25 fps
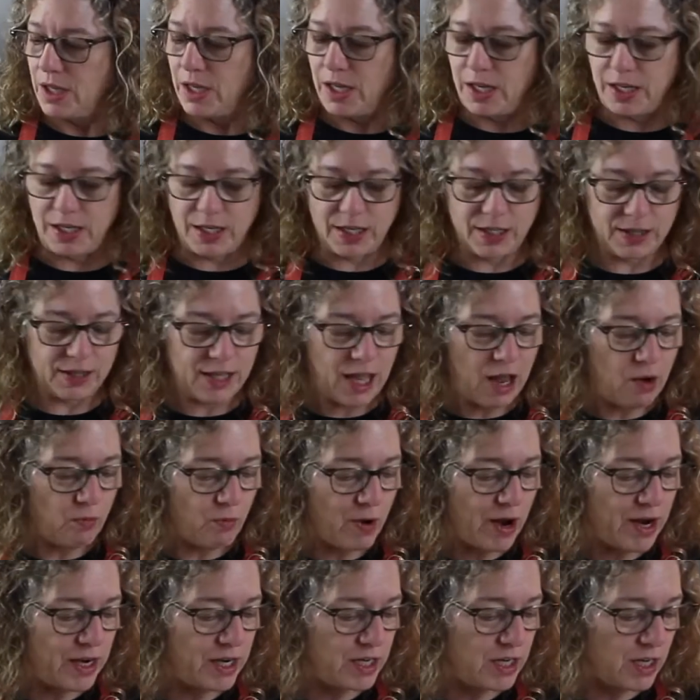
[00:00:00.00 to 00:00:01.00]
and get that
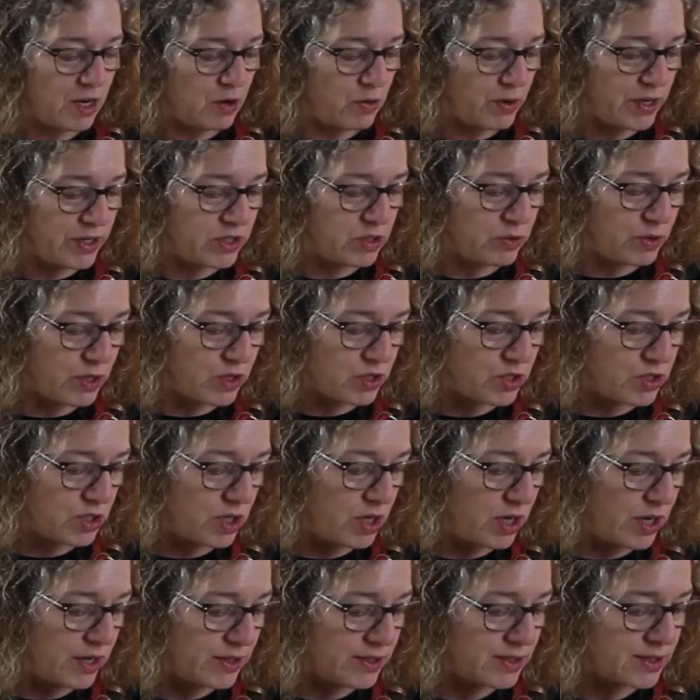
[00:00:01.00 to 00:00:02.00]
ready to go into our
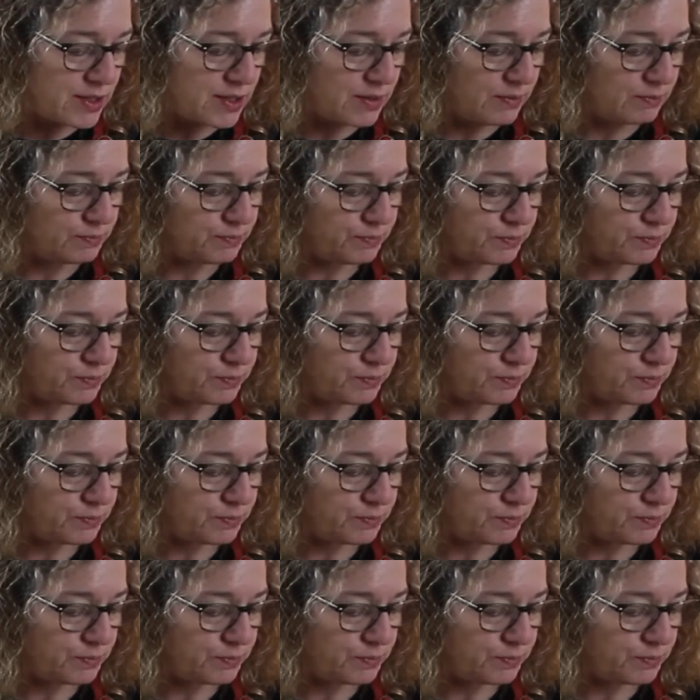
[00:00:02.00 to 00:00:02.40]
sauce.